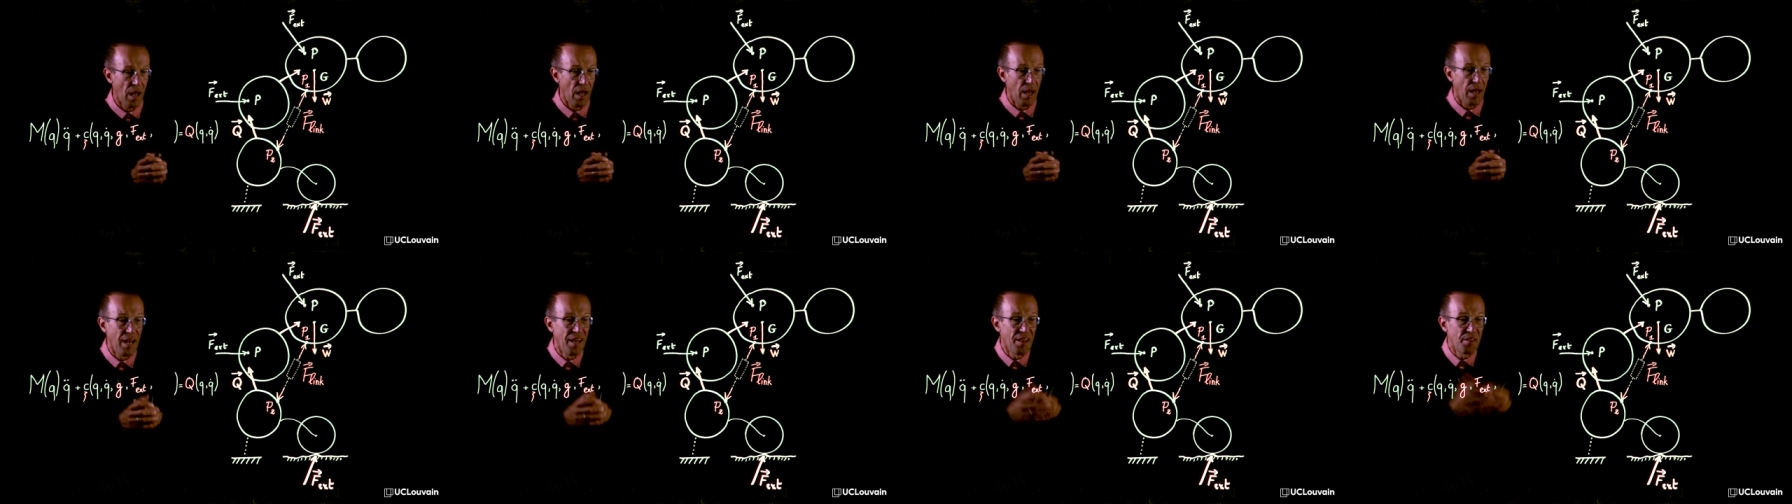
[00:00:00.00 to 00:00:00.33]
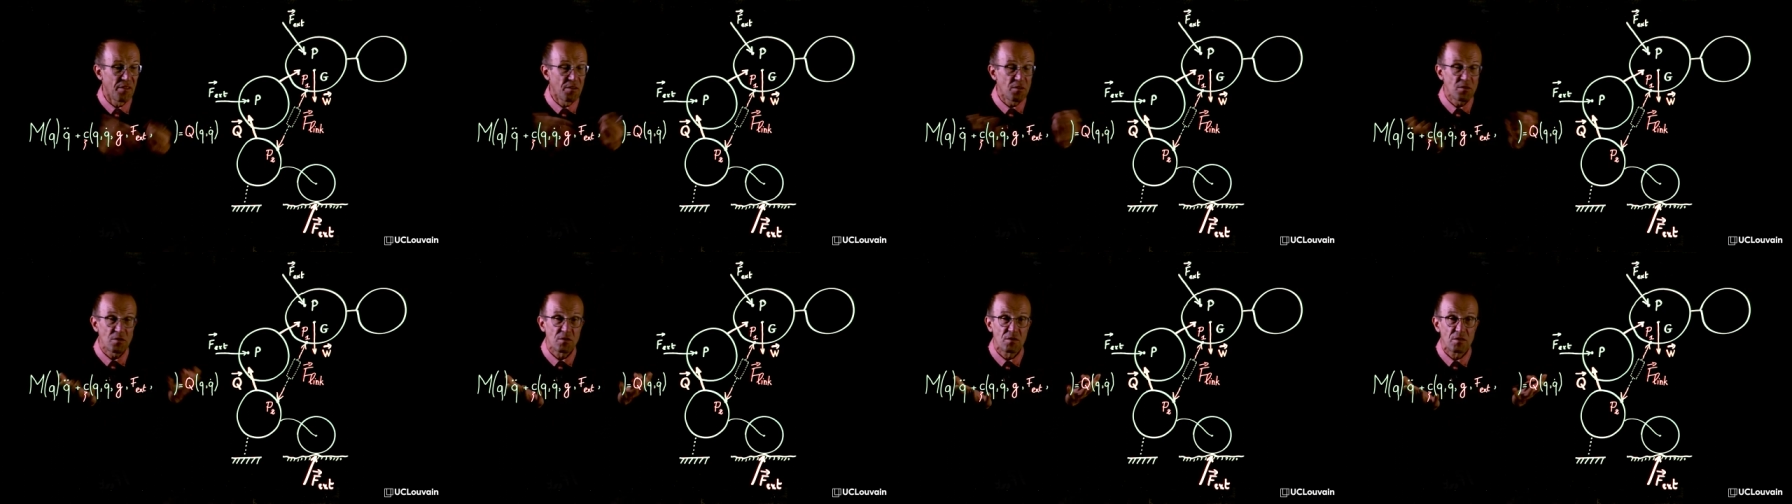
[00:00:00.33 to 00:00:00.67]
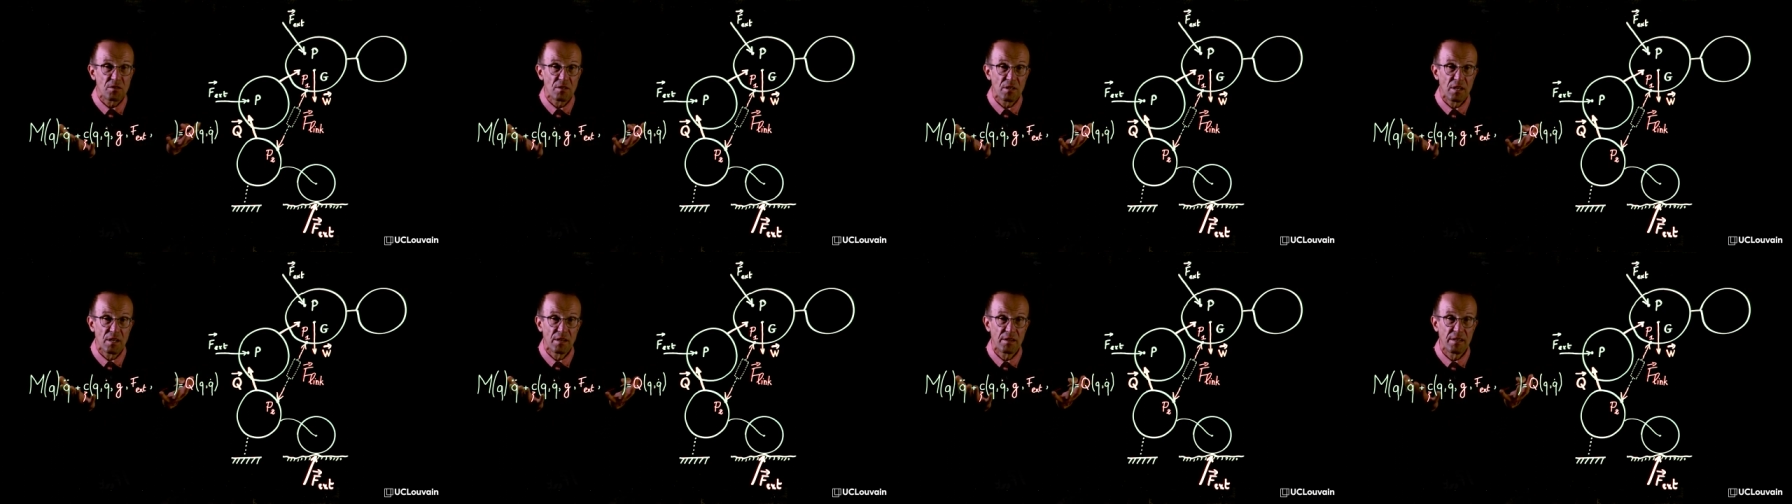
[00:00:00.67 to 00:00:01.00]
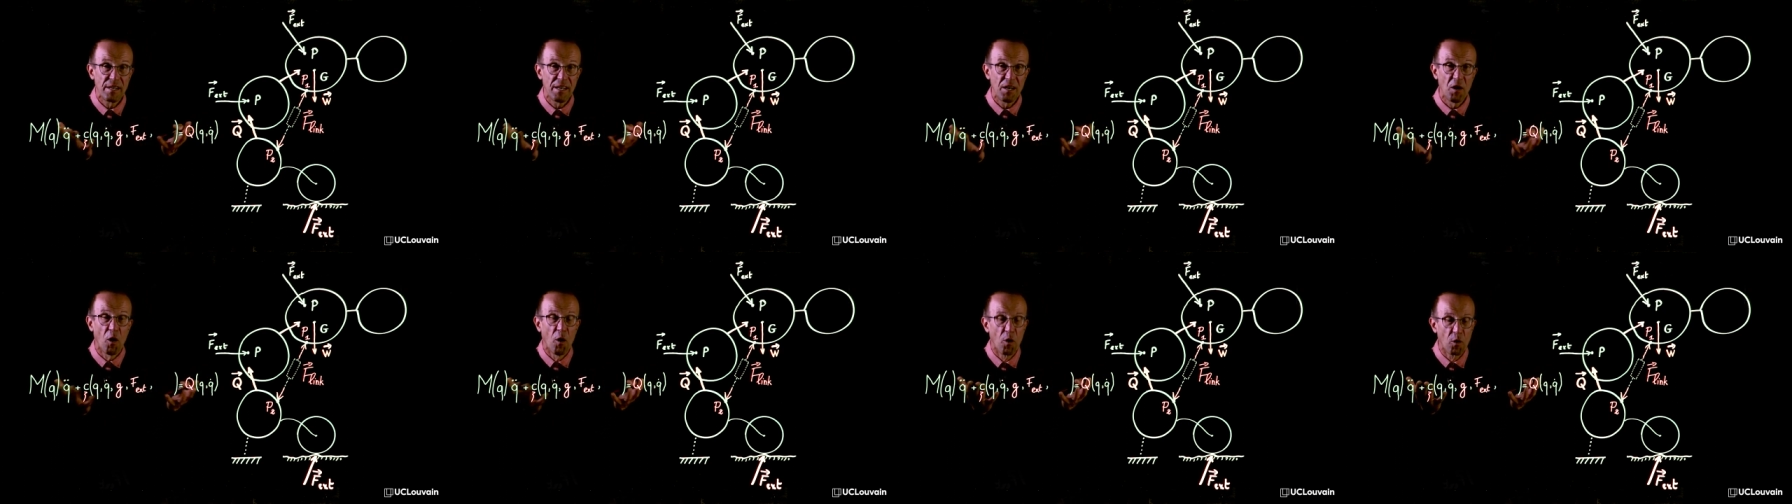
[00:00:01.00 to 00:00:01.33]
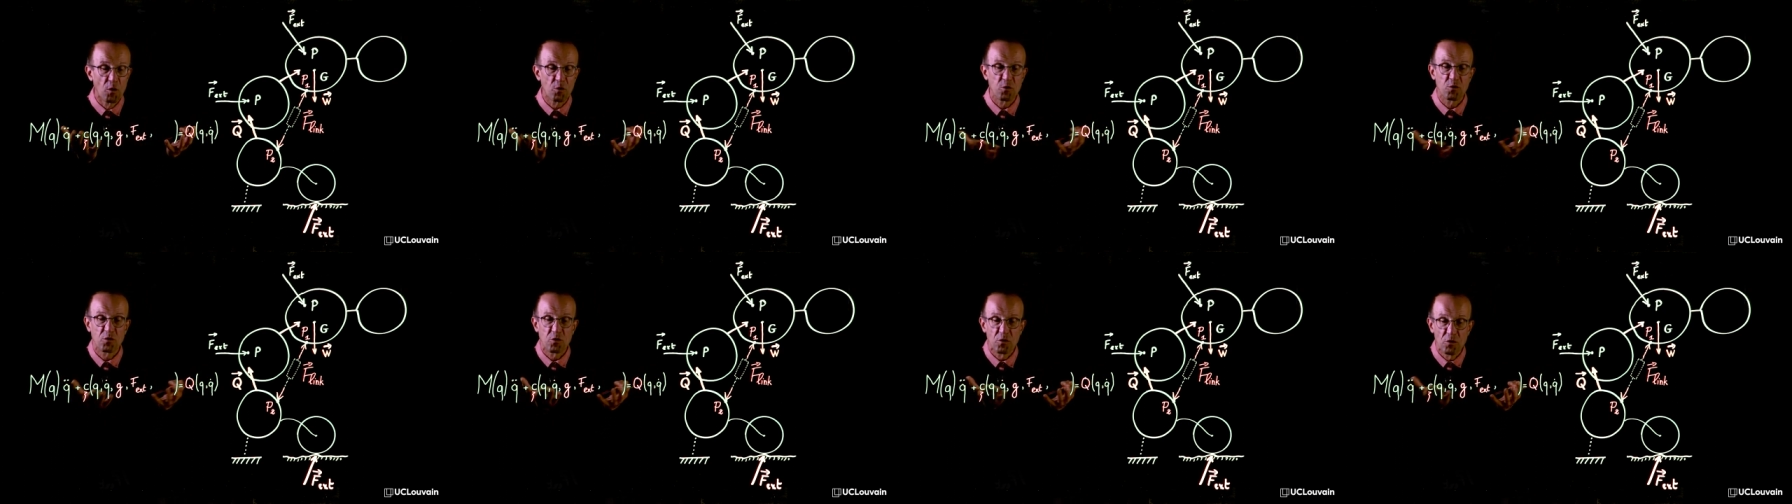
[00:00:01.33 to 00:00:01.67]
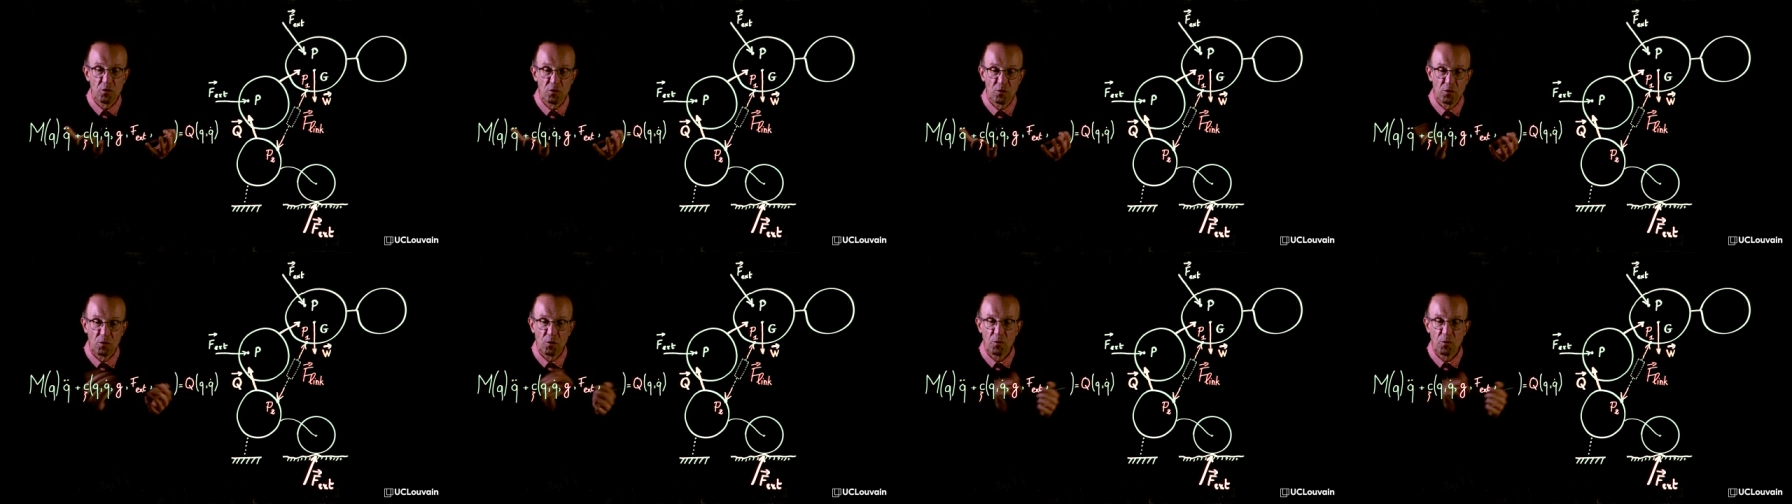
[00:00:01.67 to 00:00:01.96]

And thus, they also